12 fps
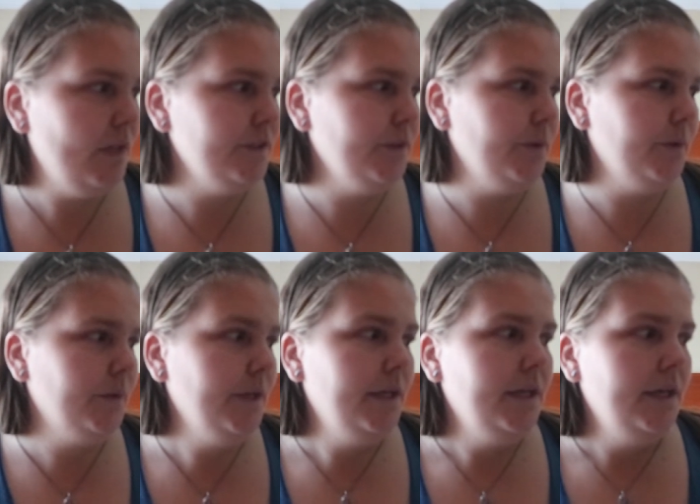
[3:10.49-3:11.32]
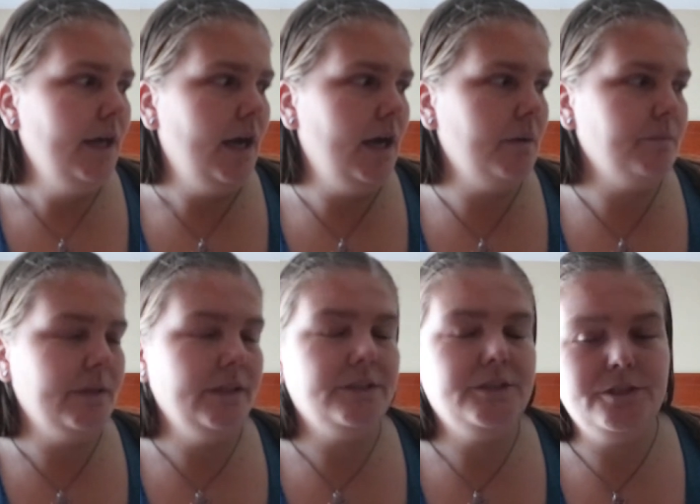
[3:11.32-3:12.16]
So um,
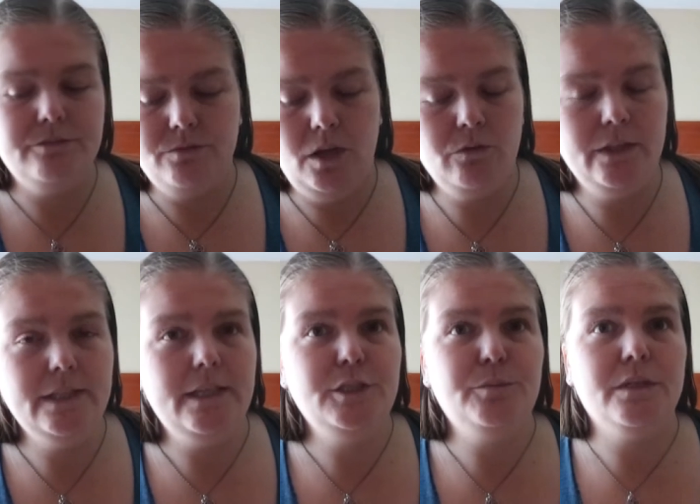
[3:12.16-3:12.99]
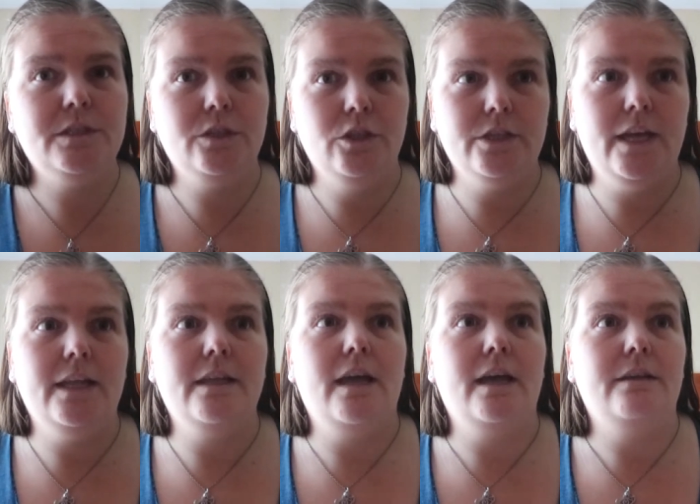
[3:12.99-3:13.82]
it's a really nice book to look
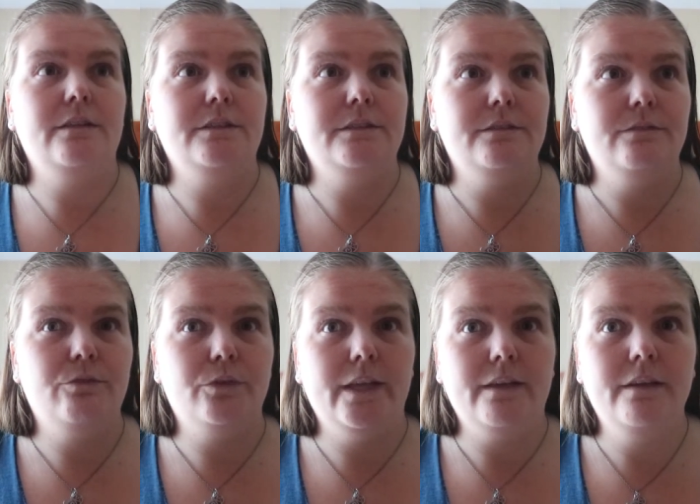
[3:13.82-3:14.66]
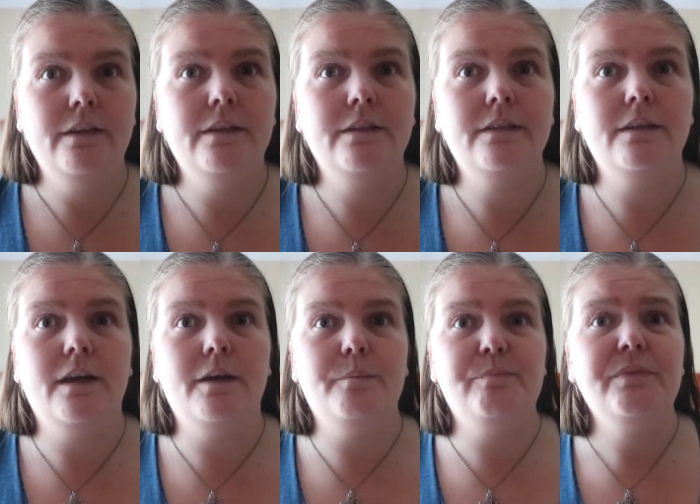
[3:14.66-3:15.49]
at uh, for like
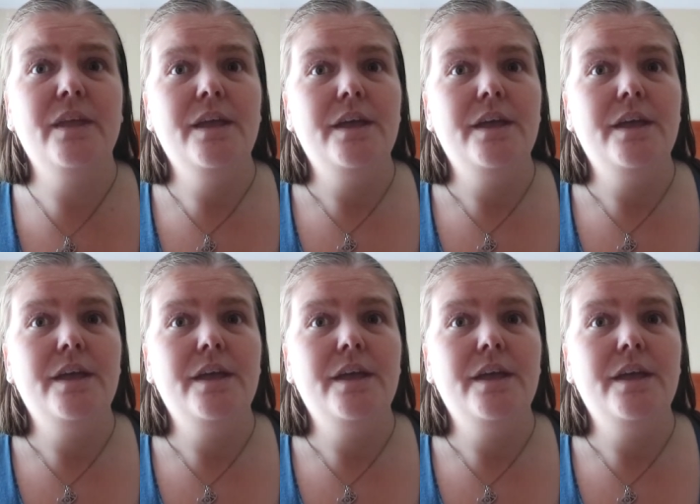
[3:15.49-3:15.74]
um,